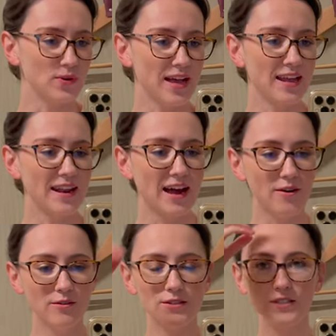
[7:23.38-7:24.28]
head
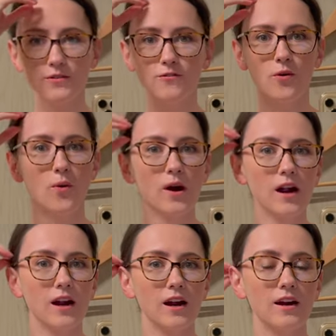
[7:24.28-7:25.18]
out
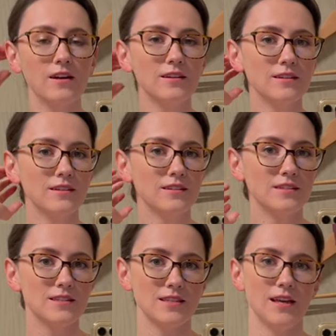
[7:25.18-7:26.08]
for
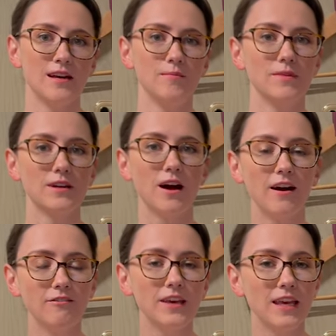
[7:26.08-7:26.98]
some
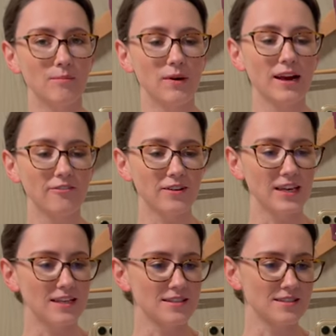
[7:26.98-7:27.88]
coffee and
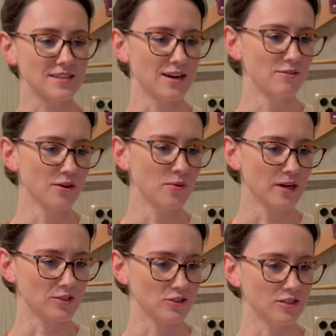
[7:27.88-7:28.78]
breakfast. I don't know where
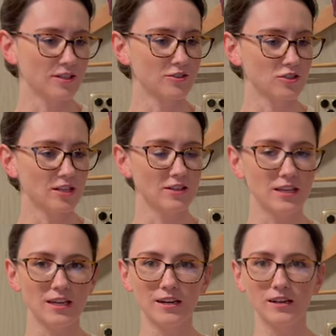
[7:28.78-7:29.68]
I should look. Should I look
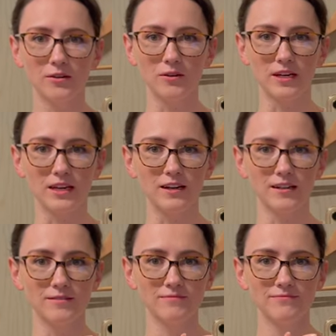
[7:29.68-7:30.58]
here or
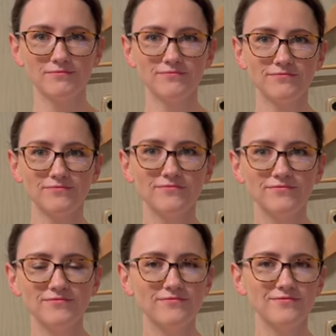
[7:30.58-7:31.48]
here?
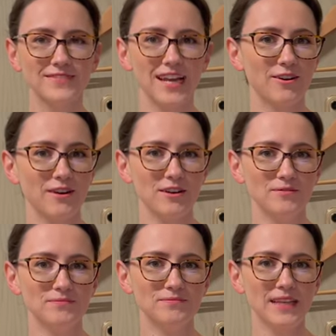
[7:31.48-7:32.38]

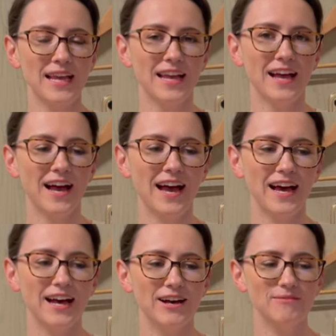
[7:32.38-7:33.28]

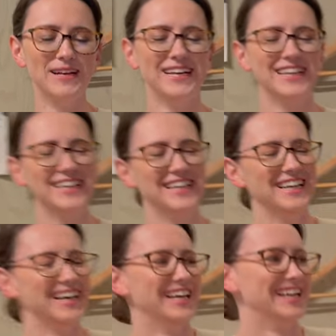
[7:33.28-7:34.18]
I don't know.
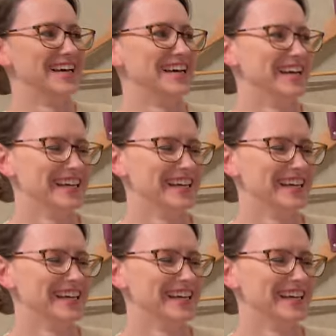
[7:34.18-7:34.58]
Um,